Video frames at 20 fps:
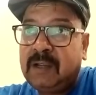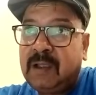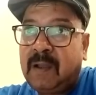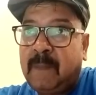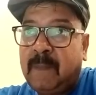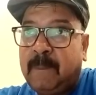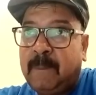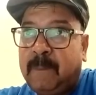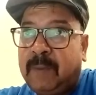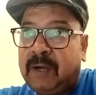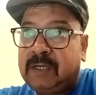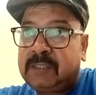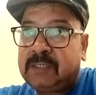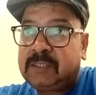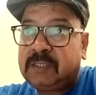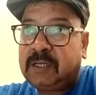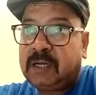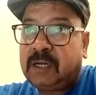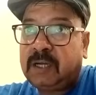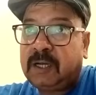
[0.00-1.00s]
But
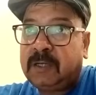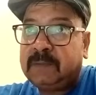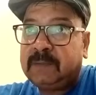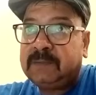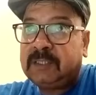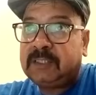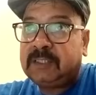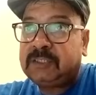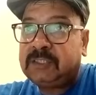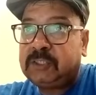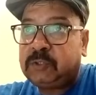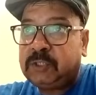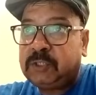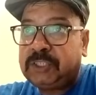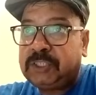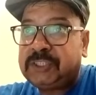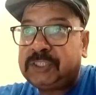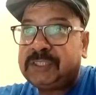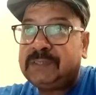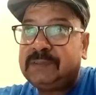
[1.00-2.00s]
the
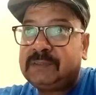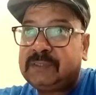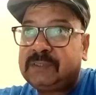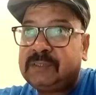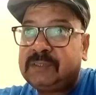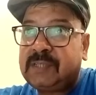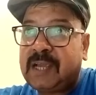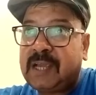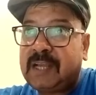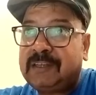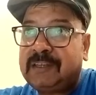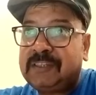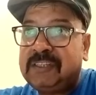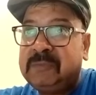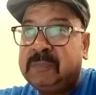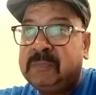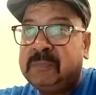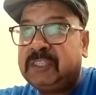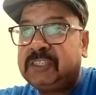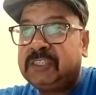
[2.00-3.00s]
situations that
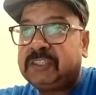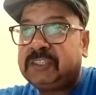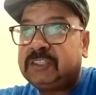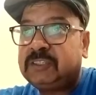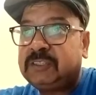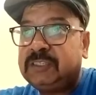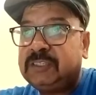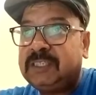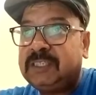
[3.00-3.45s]
emerged here and